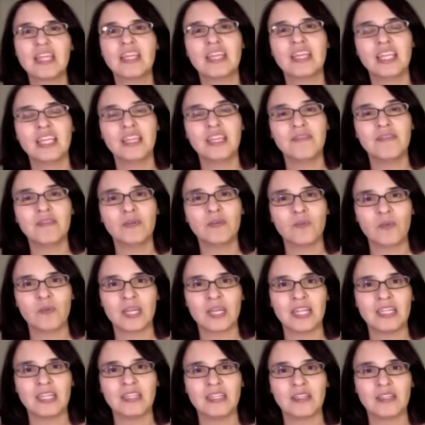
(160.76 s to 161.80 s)
Even
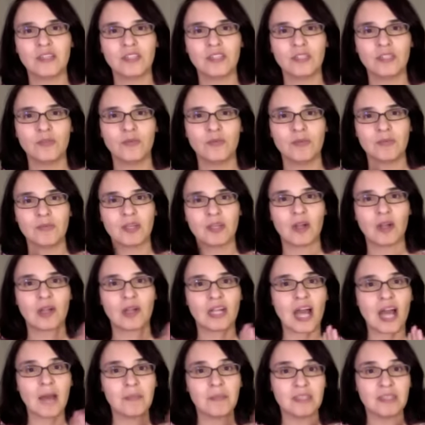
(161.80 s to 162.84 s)
when the two women are on
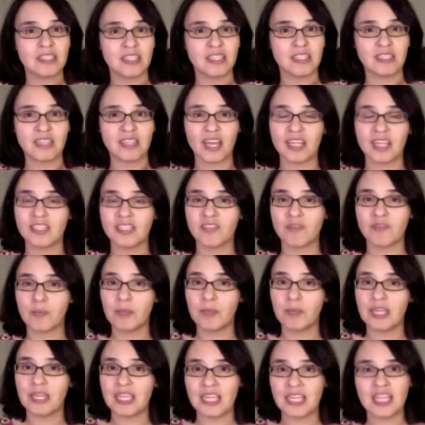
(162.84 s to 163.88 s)
opposite sides of a
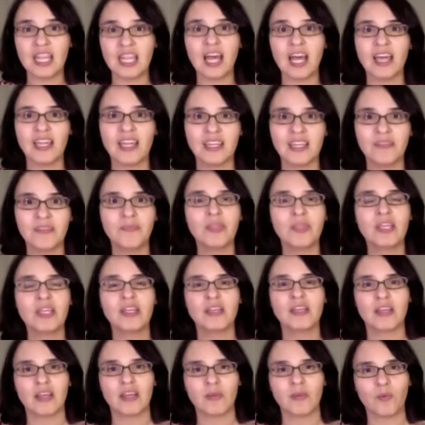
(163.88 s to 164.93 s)
picket line,
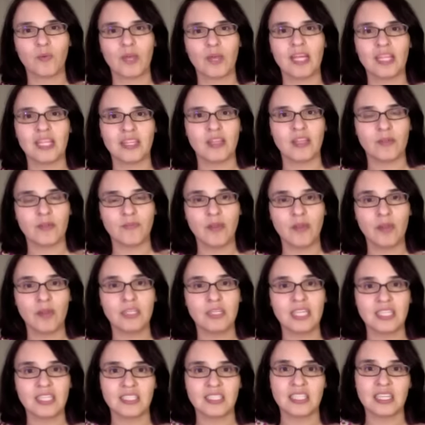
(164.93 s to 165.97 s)
when they're
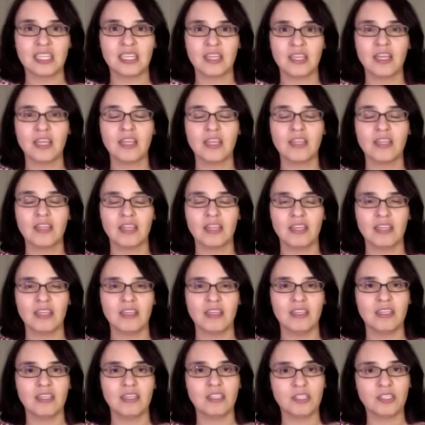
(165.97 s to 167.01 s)
protesting the
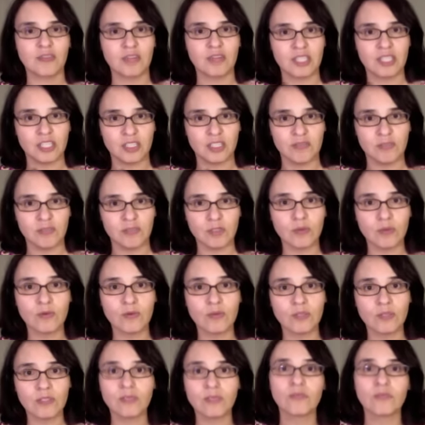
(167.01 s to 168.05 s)
integration of
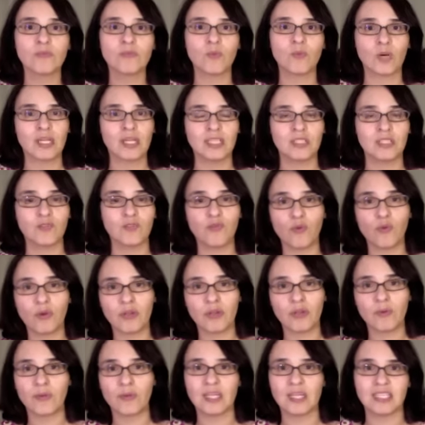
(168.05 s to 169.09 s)
schools, one is for,
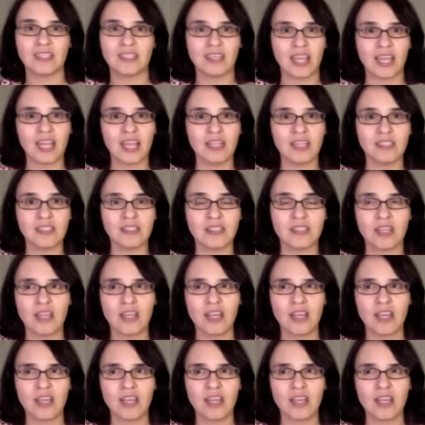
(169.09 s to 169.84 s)
one is against,